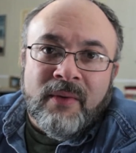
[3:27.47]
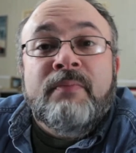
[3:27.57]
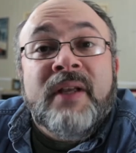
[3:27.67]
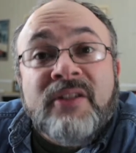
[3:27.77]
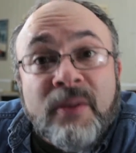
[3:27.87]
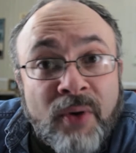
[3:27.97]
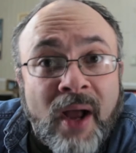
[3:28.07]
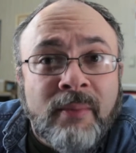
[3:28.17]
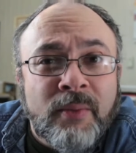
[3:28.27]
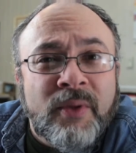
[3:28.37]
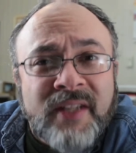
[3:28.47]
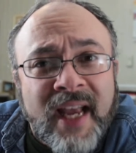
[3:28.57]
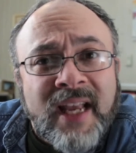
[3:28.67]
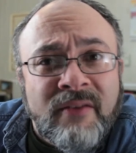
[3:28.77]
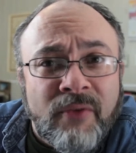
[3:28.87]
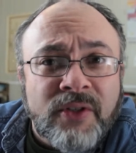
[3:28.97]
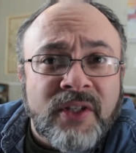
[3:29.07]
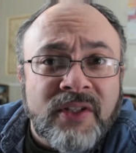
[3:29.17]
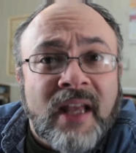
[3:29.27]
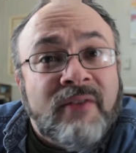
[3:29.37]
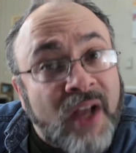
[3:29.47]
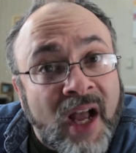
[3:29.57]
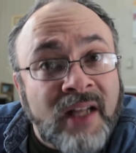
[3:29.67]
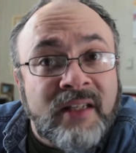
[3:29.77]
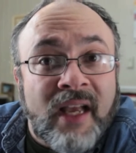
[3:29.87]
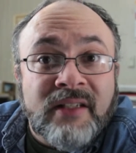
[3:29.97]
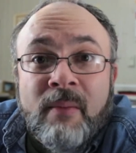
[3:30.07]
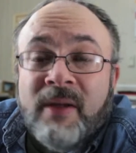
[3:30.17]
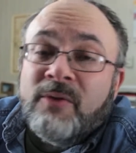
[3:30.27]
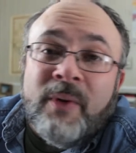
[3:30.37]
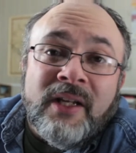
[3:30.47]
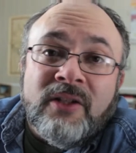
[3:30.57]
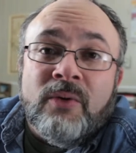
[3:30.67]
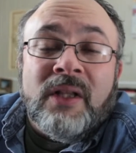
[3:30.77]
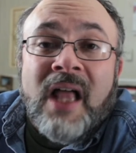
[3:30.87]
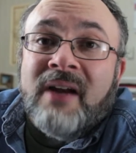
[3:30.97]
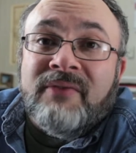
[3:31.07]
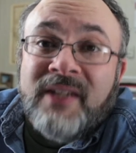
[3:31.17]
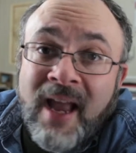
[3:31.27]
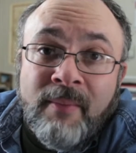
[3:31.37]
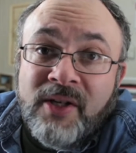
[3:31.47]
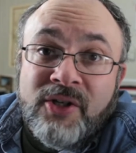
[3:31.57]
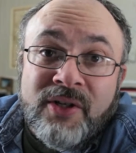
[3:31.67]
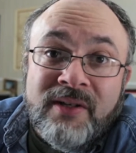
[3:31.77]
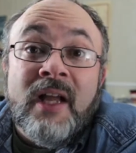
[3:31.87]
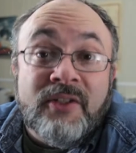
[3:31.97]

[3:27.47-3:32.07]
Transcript: Because the problem with taking verses out of context means that we could do a lot of damage.